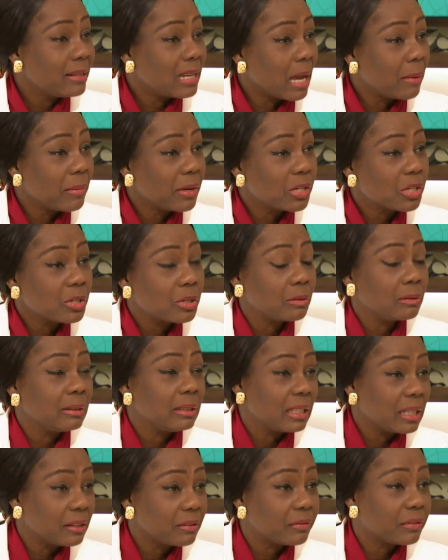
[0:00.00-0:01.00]
damage to
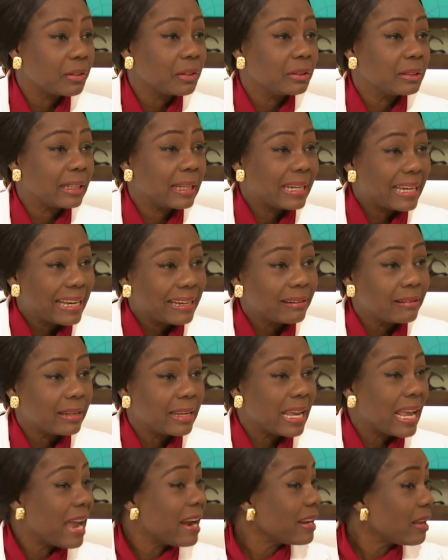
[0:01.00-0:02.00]
liver, the
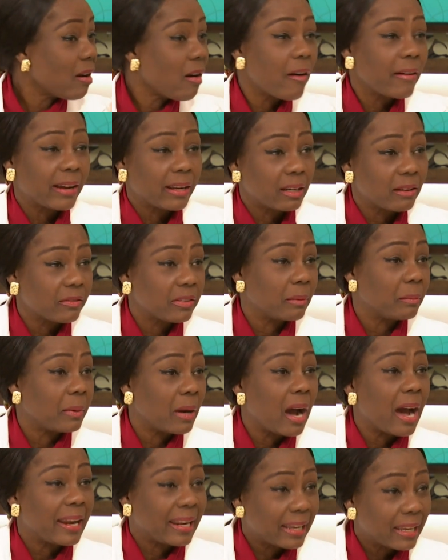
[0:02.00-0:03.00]
kidney, any organ of the
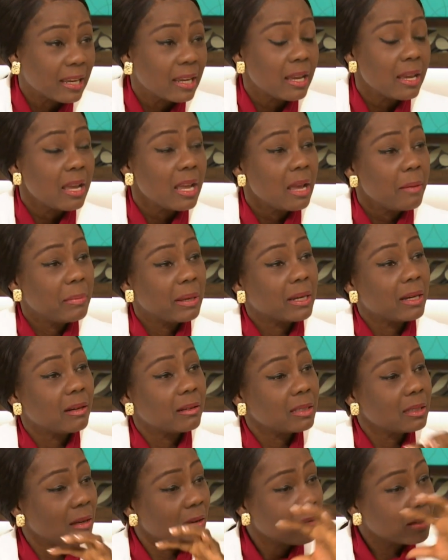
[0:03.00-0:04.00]
body. Yeah.
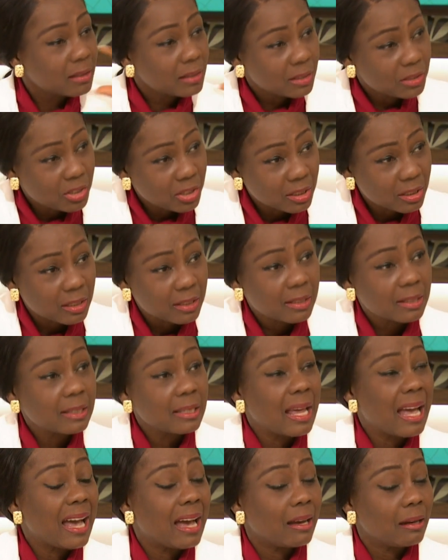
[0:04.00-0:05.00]
Because oxygen is
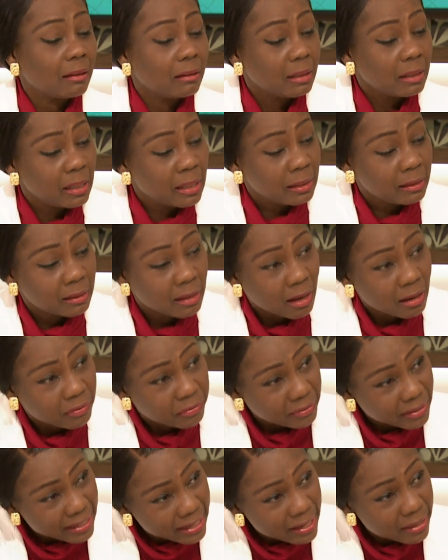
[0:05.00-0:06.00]
not
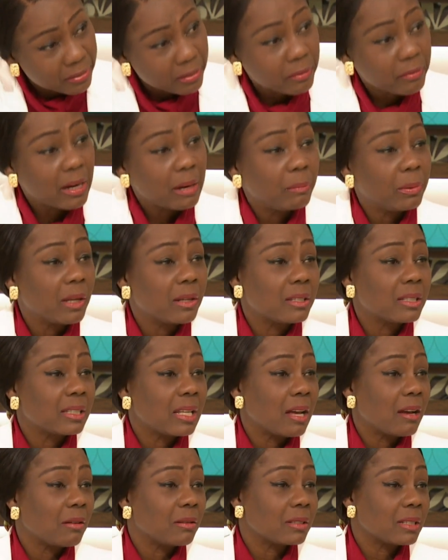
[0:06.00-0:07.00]
enough in the red blood
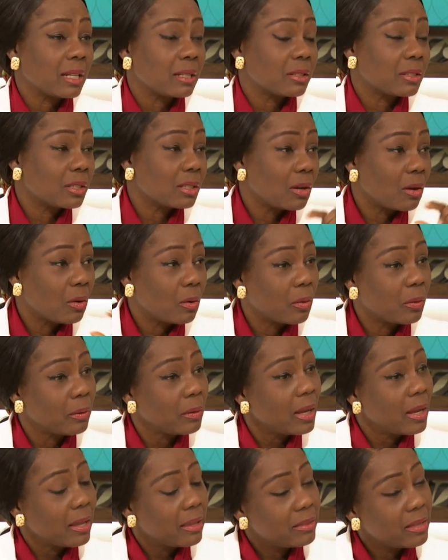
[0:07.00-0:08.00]
cells, yeah. and so
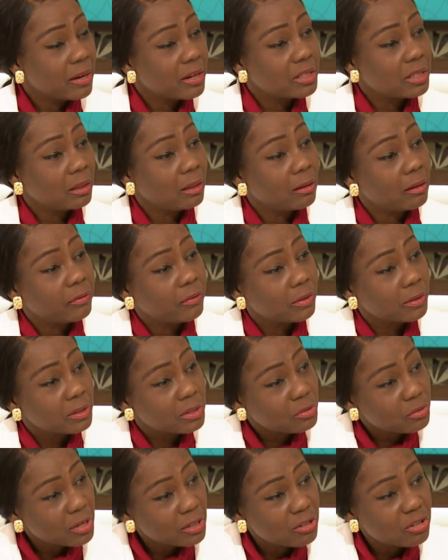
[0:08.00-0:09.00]
there is a lot of
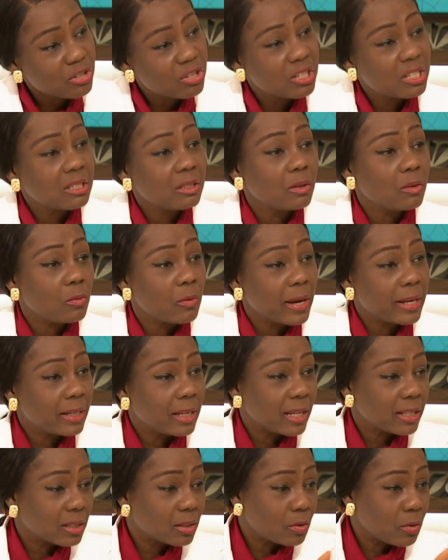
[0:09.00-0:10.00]
constriction when
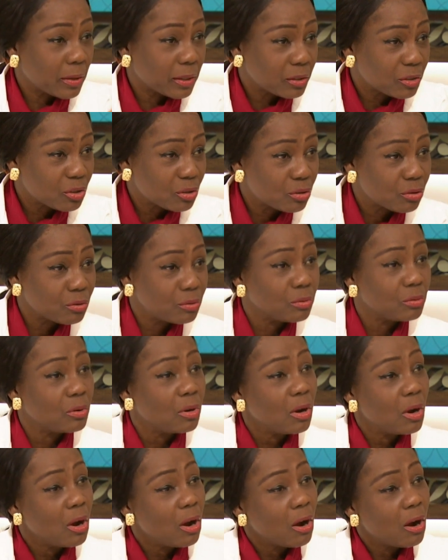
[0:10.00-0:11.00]
it's going through
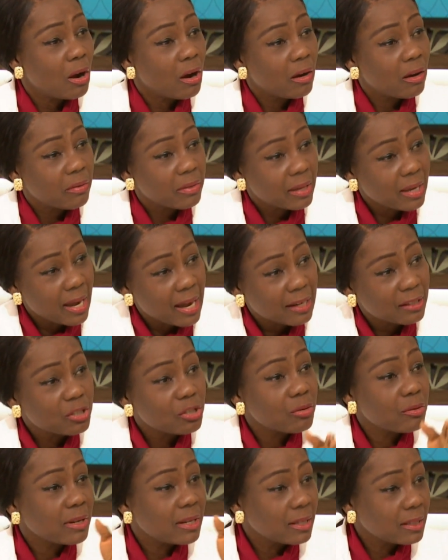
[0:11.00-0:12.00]
all the
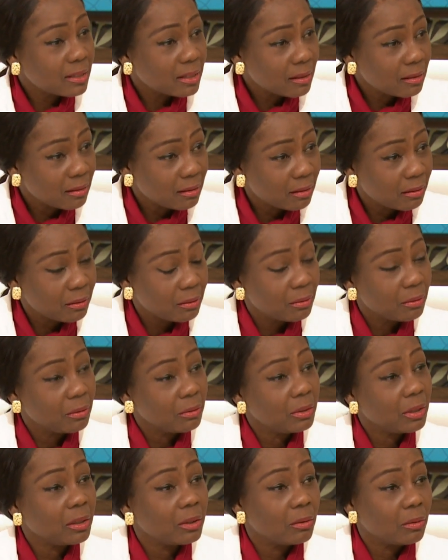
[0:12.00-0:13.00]
arteries and the,
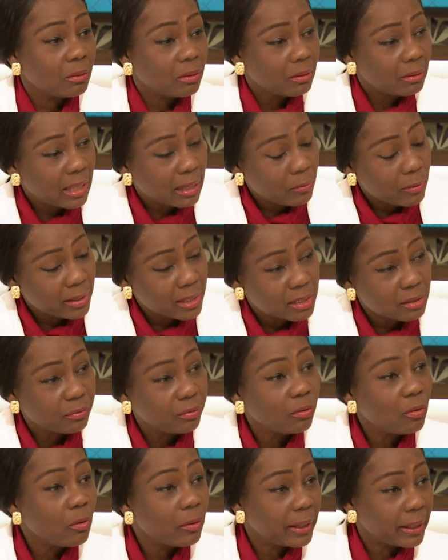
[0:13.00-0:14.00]
you know, like when it's
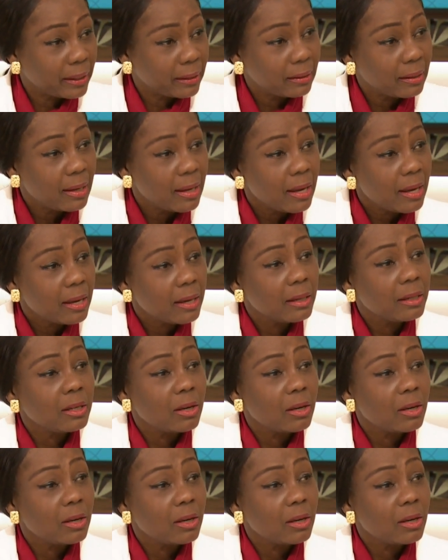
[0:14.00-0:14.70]
flowing through your,